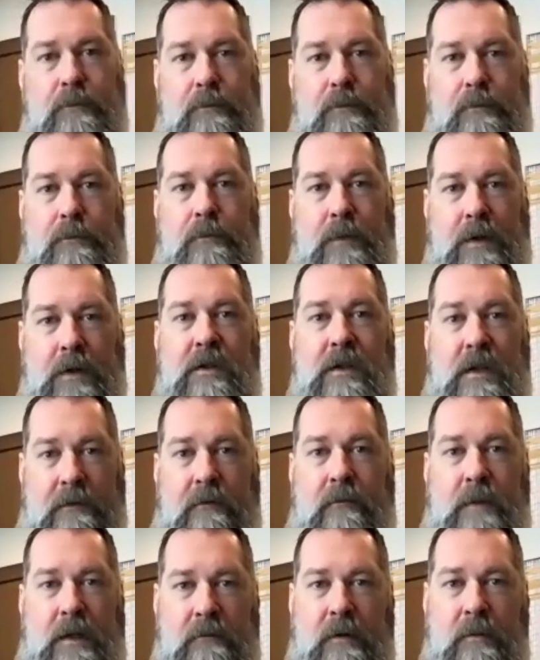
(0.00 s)
there's
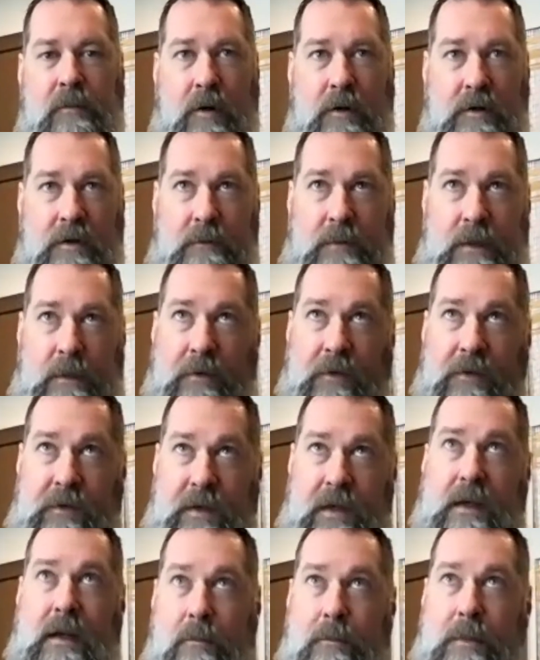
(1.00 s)
even been reports of people
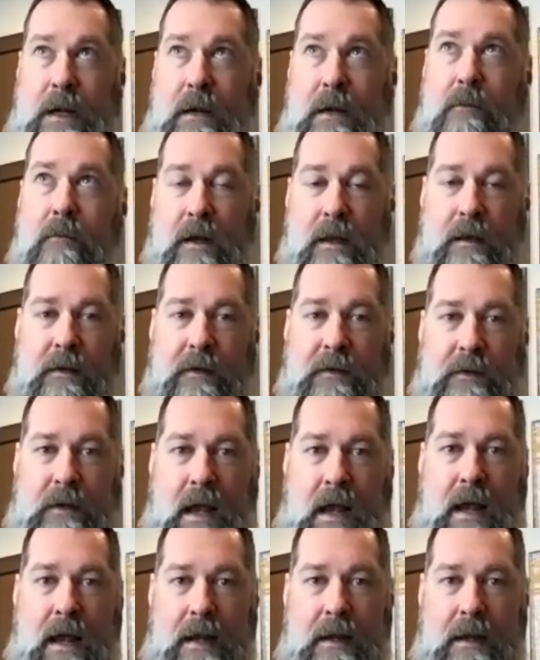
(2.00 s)
seeing a big one in the sky